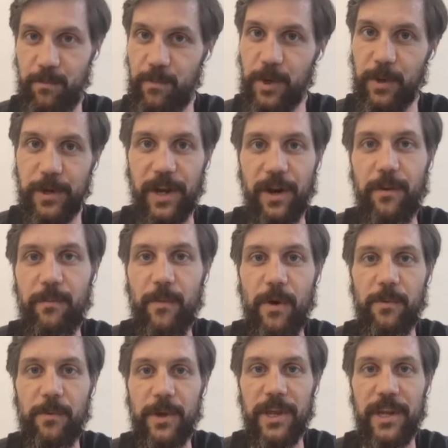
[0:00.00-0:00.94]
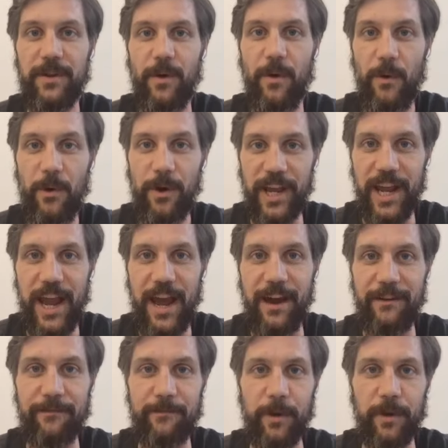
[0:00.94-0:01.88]
building on what we already
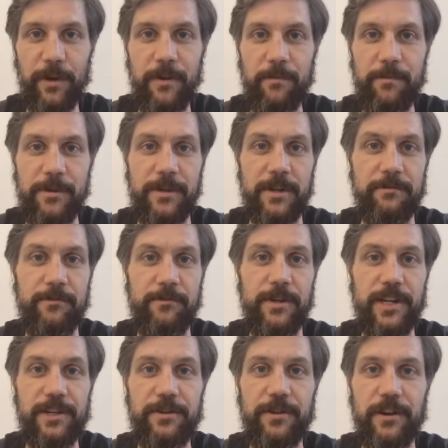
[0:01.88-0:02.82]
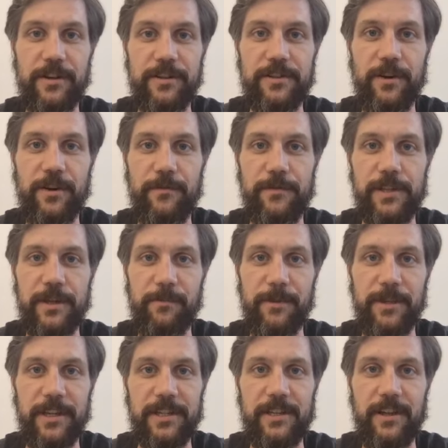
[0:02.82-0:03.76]
have, but really trying to solve some
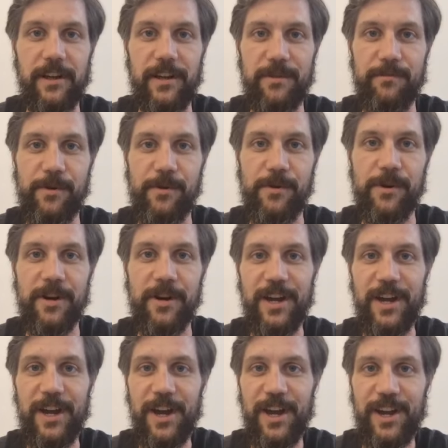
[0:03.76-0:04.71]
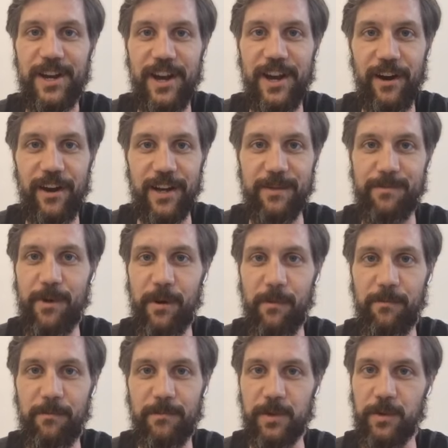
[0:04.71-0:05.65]
of these slightly more gnarly
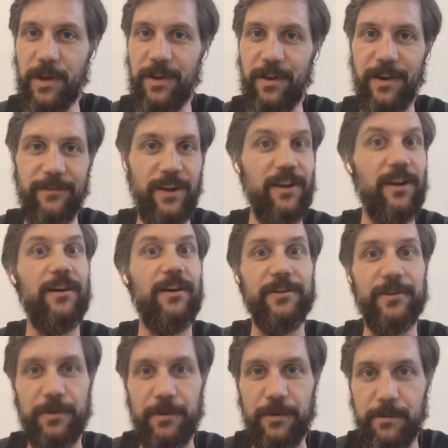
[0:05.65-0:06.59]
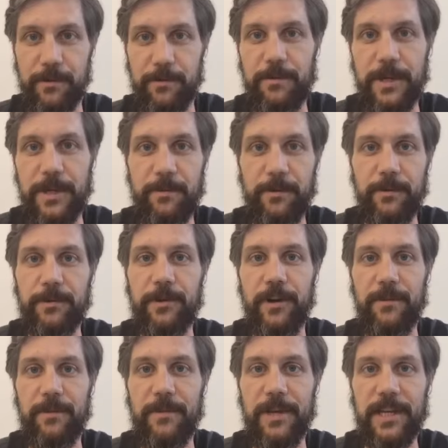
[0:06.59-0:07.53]
problems where you have a large group of people
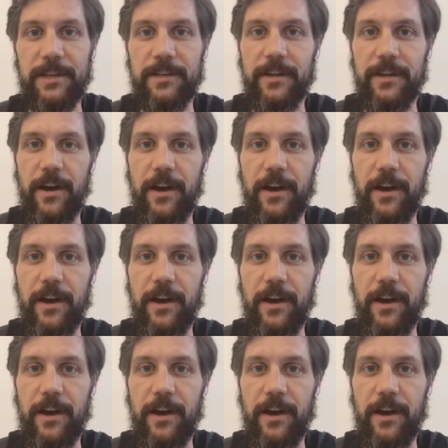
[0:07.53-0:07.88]
trying to meet,